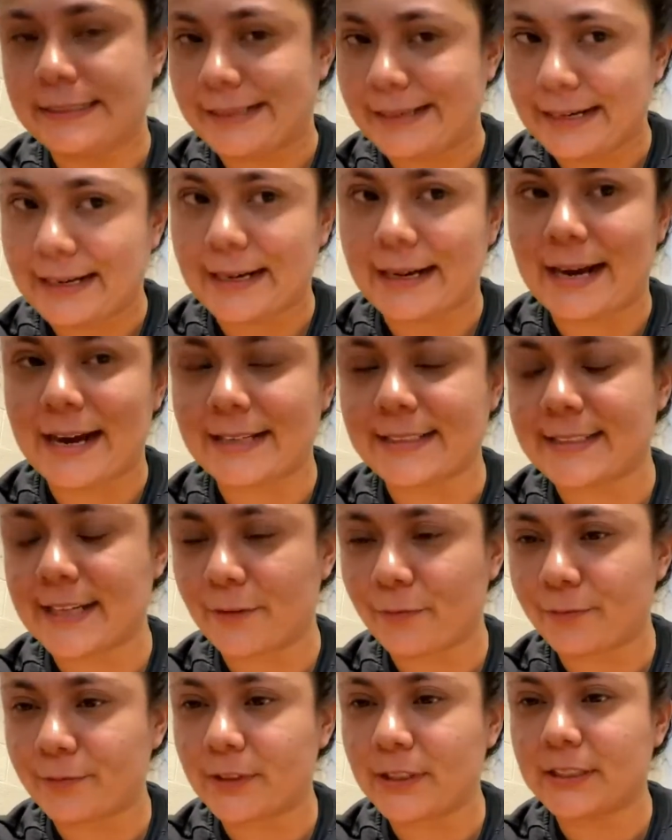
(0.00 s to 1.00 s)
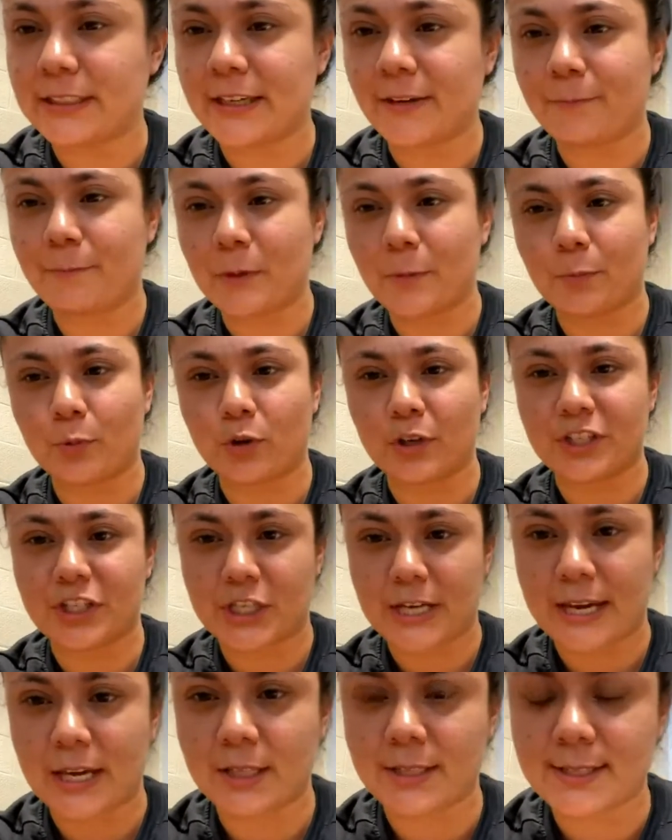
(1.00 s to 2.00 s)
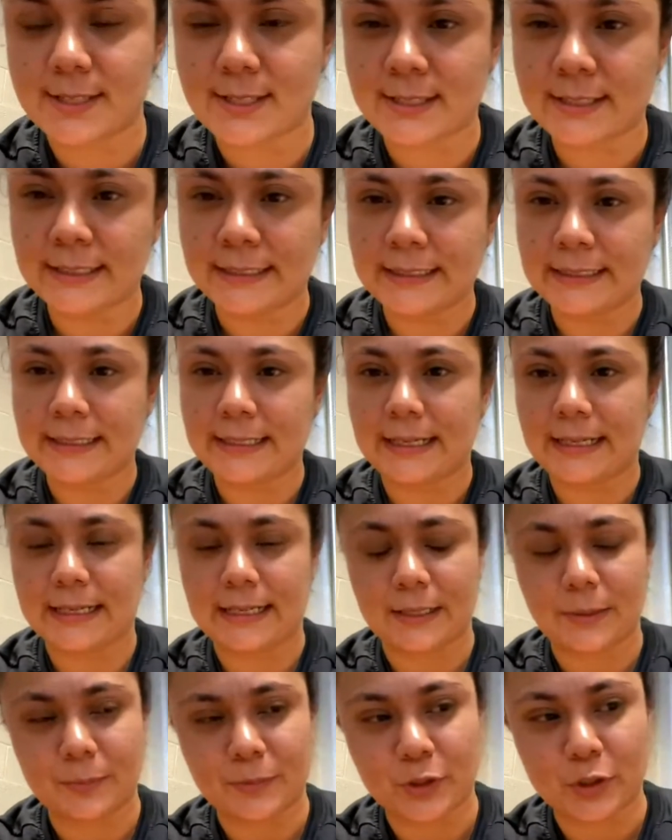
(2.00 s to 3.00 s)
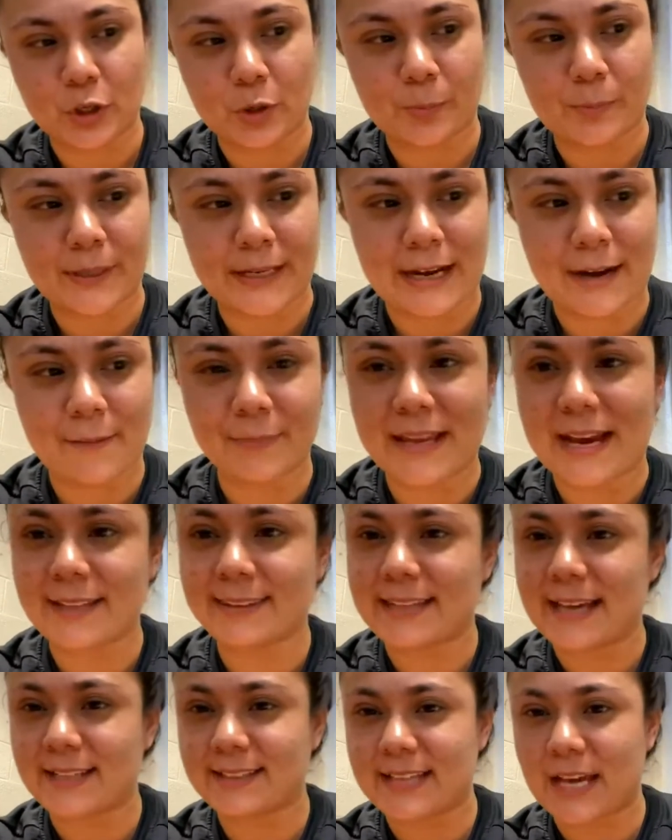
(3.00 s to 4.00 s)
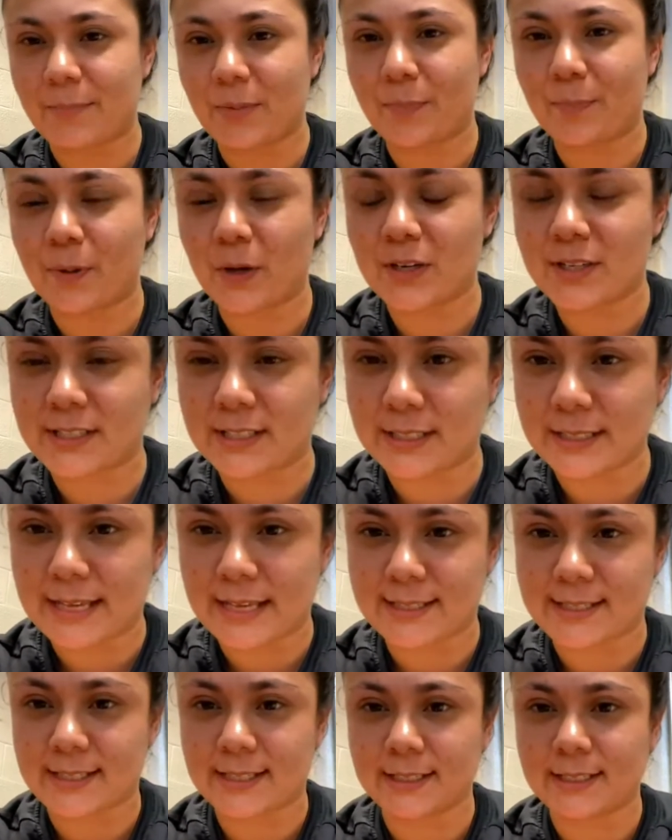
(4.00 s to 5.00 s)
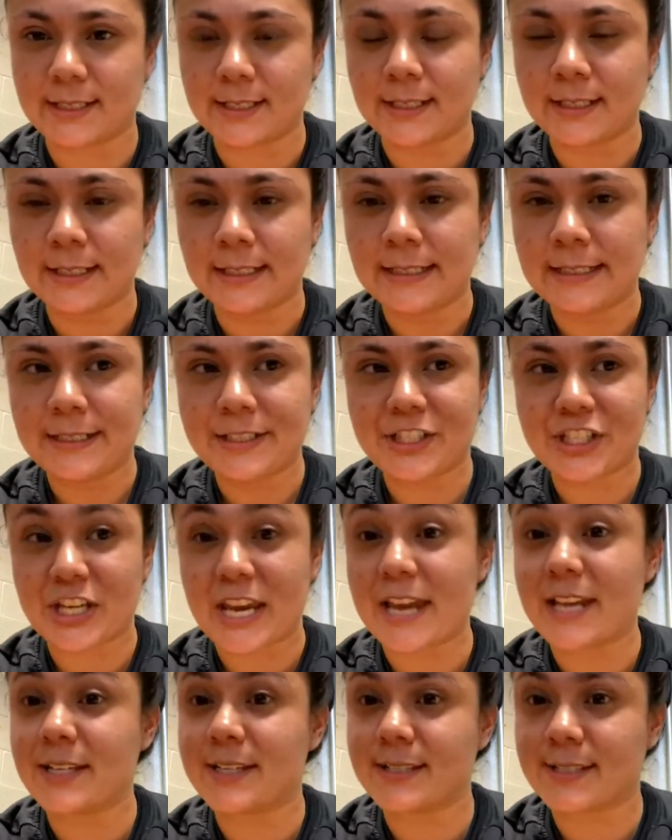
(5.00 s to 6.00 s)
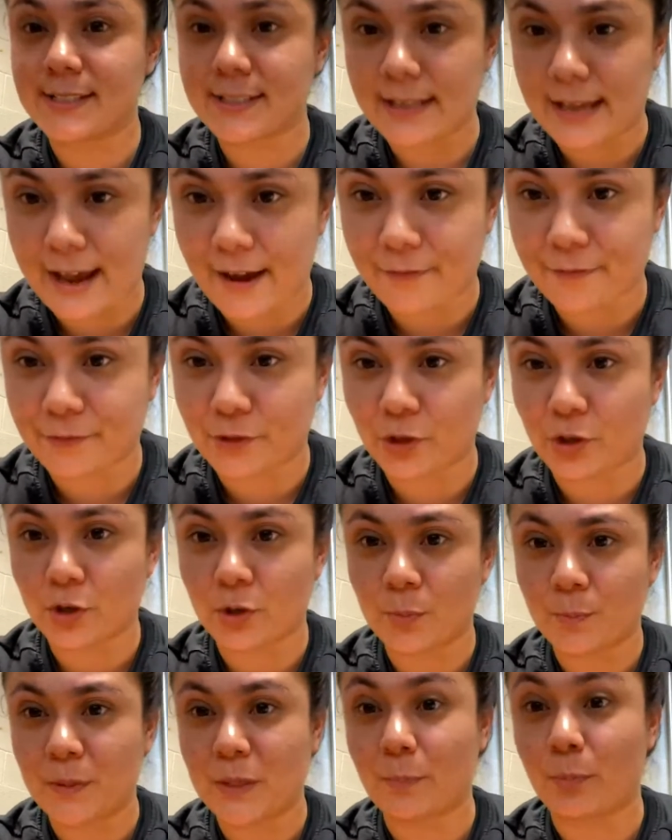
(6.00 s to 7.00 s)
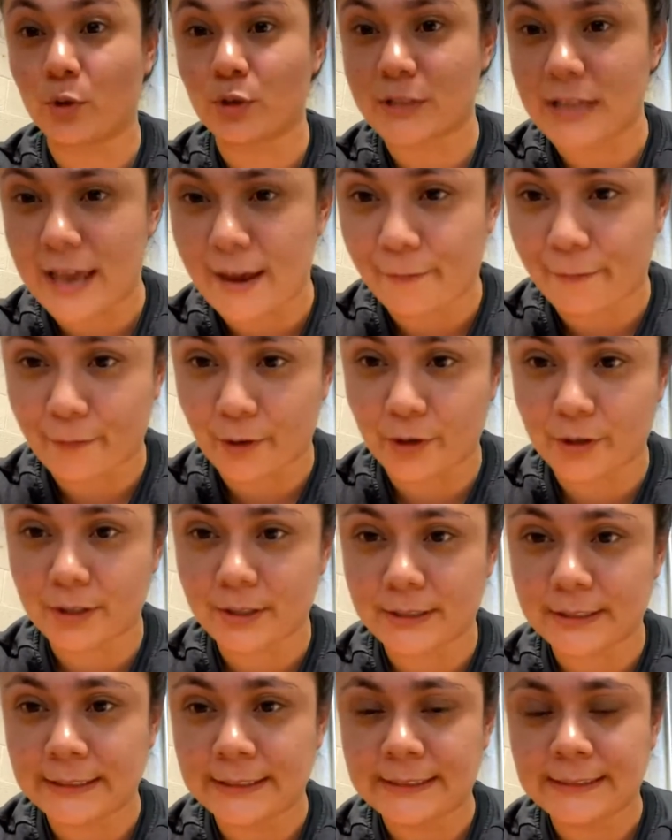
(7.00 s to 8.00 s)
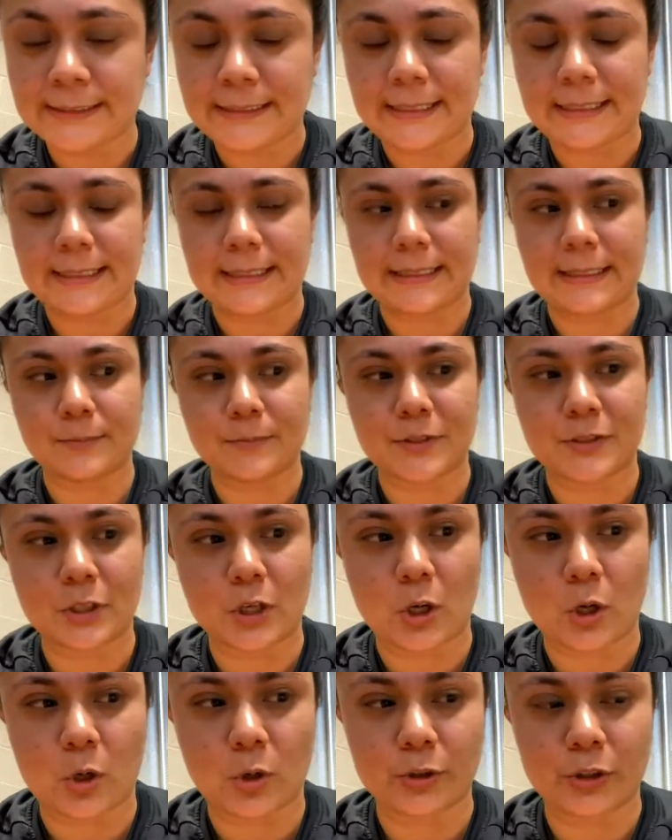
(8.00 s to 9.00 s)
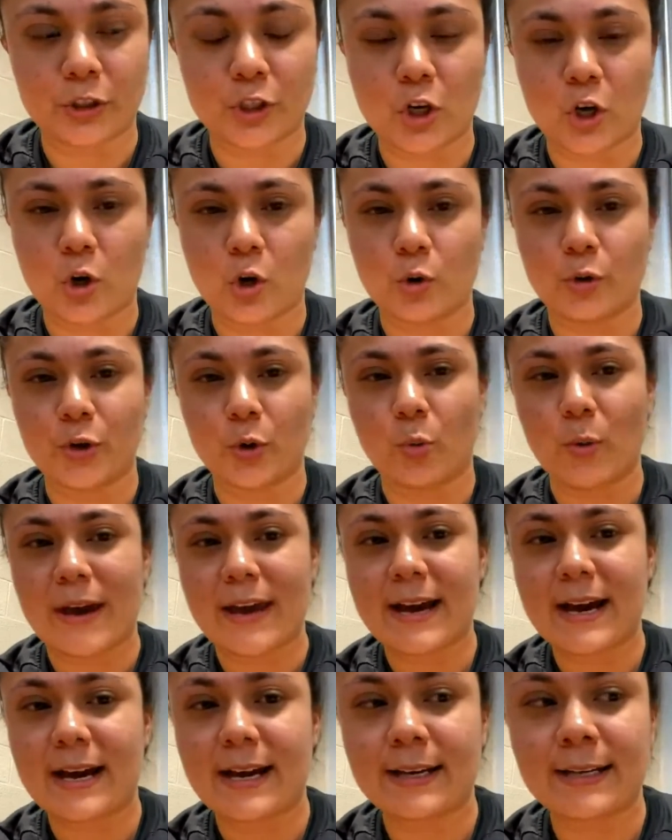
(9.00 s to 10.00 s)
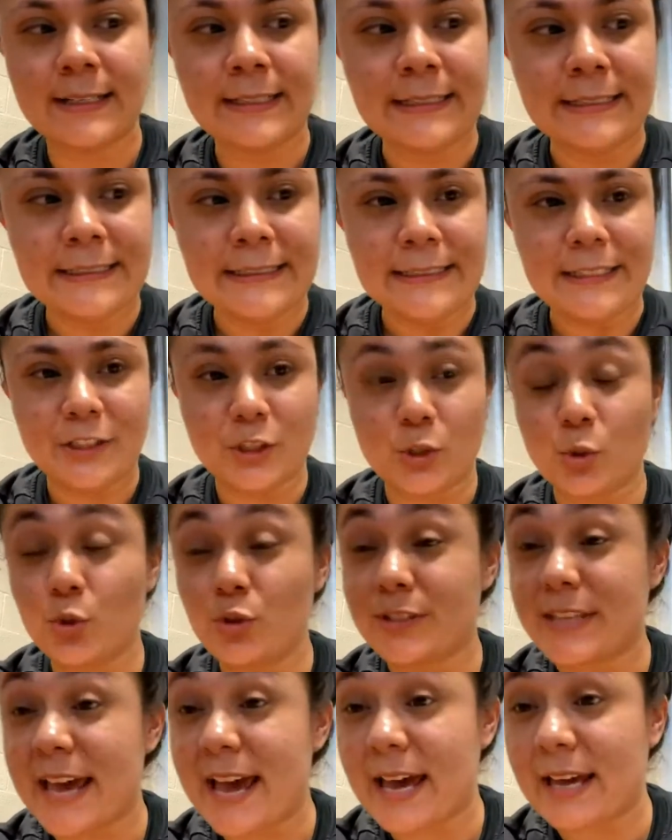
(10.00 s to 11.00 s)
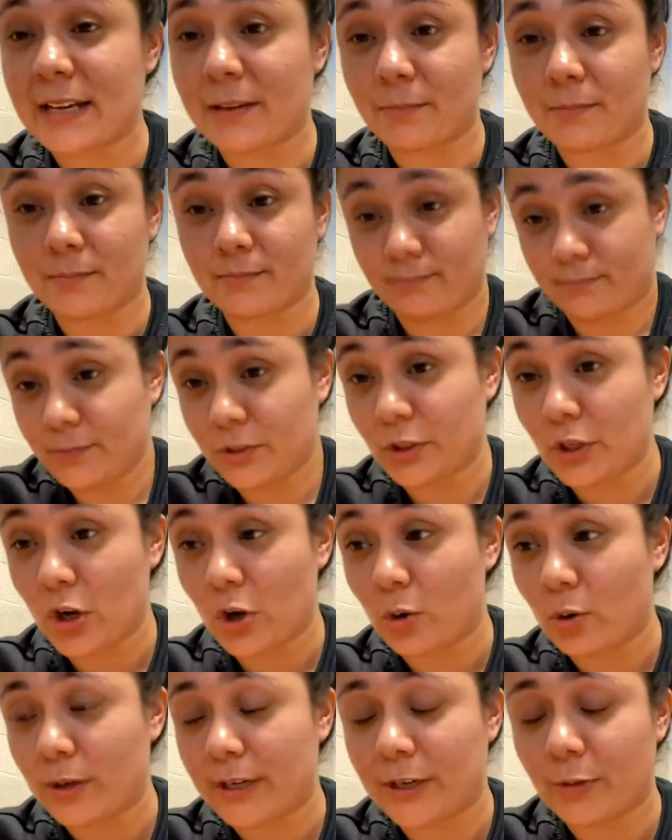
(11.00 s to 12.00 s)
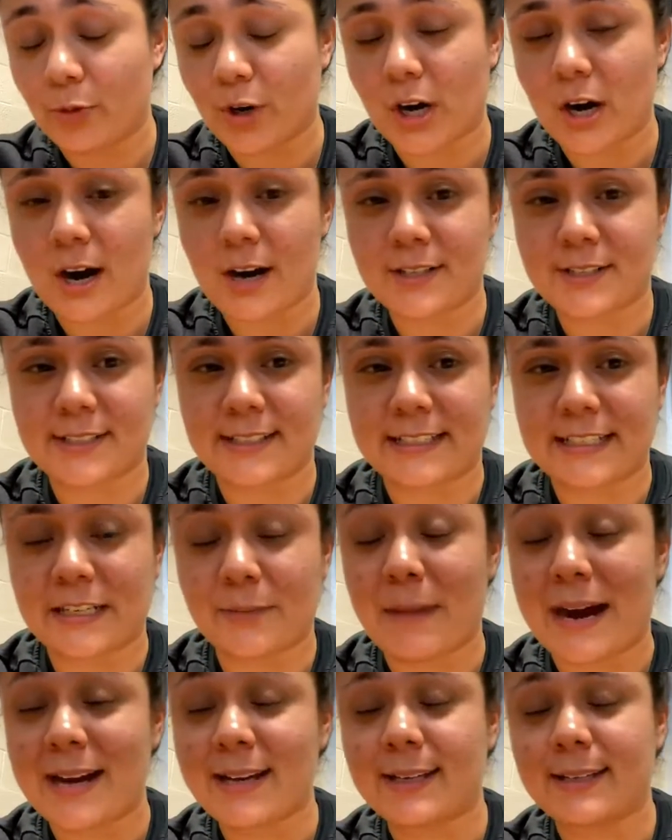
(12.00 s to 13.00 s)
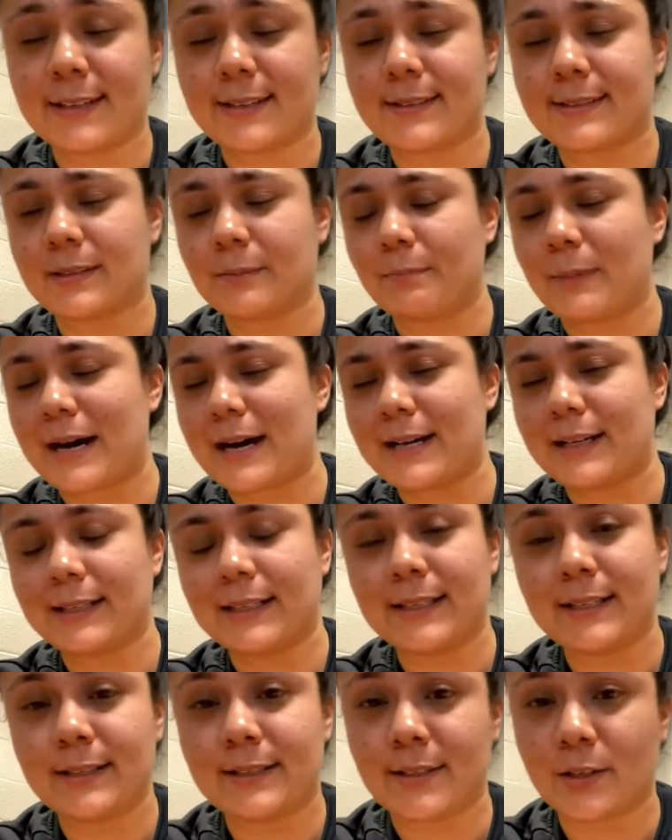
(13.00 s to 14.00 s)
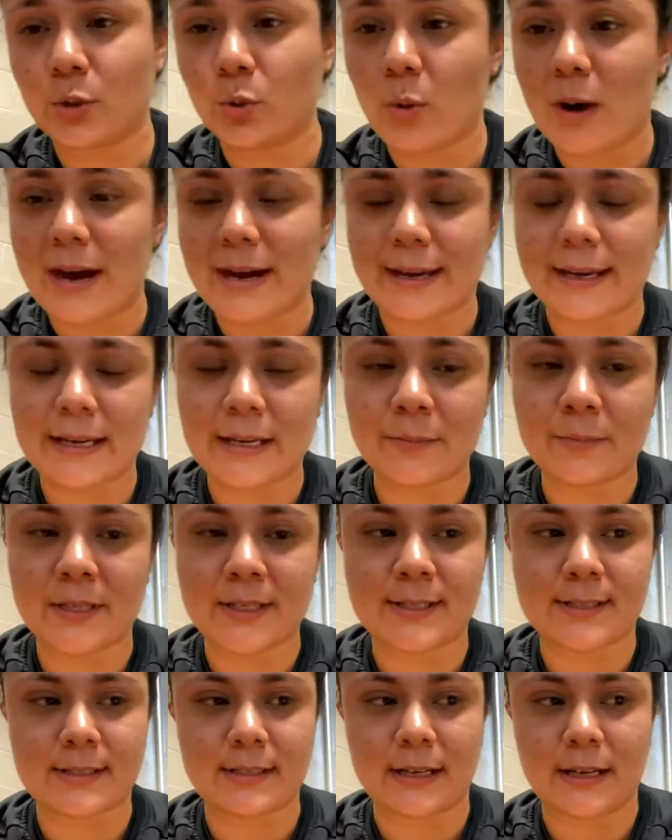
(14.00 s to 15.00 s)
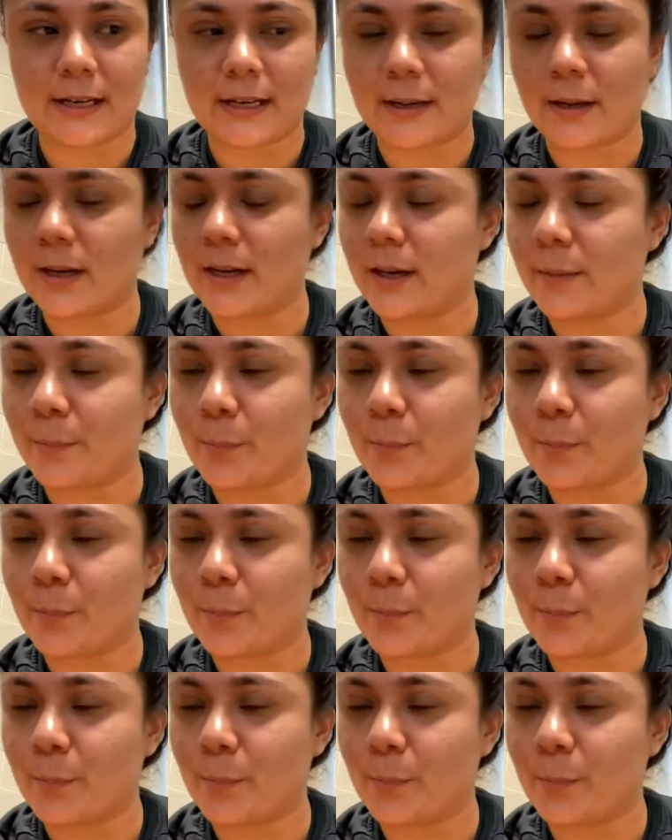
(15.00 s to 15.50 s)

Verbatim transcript: I definitely give people a chance. You know, but I'm not that type of person that's going to chase after people's effort. So, you know, the way I use that and, you know, in regards to getting my kids to buy into who I am is I'm